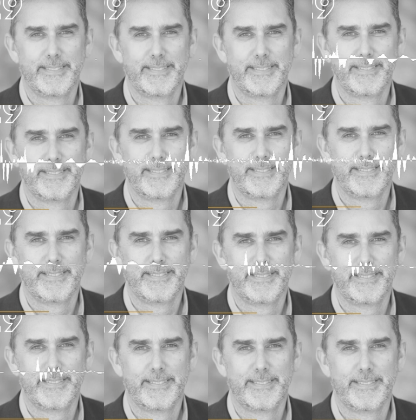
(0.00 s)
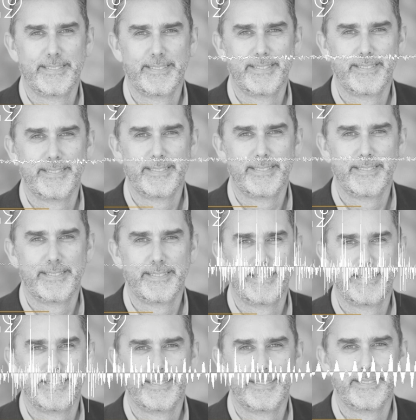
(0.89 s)
Absolutely.
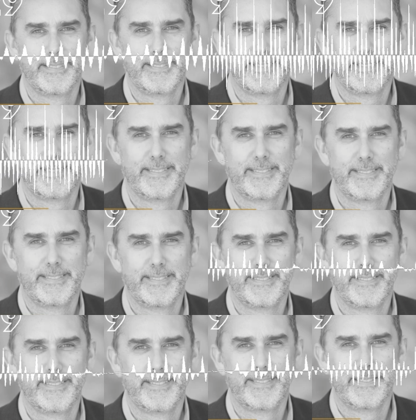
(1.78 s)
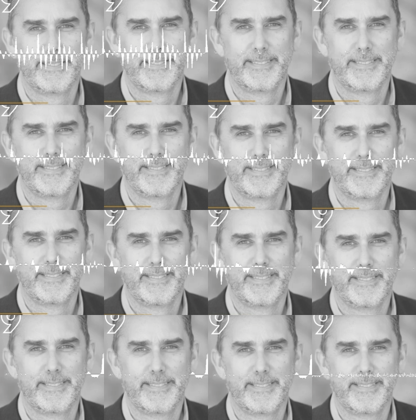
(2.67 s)
Now, you're also working a
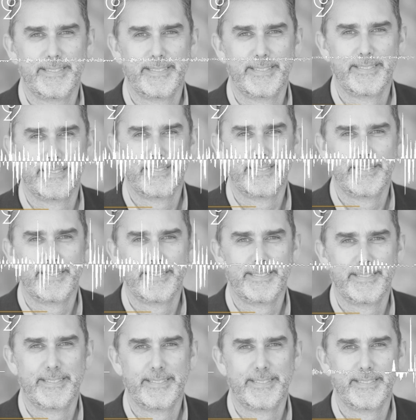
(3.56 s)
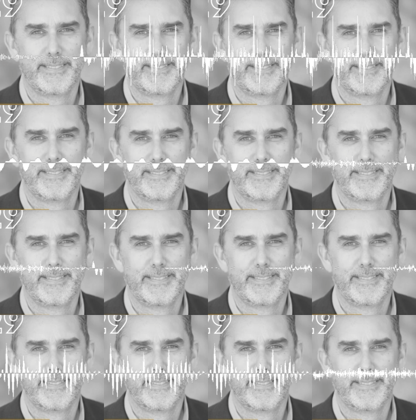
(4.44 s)
lot with clients,
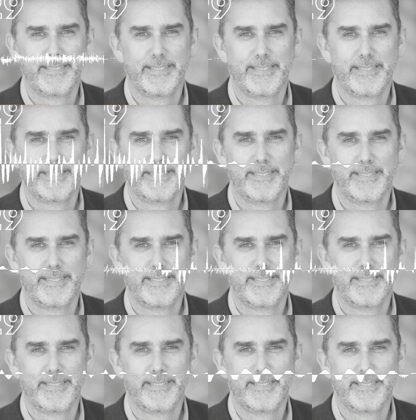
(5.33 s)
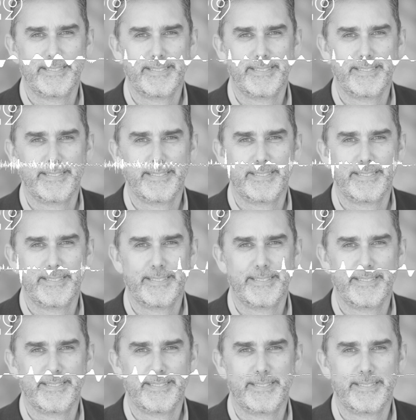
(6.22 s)
let's say, as a coach and
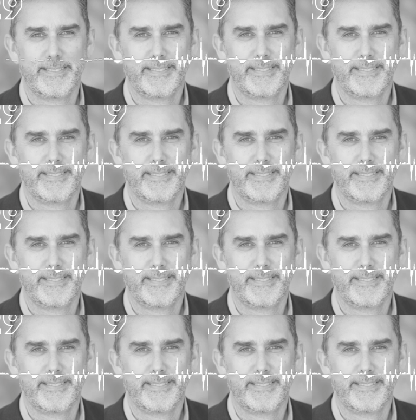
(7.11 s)
consultant.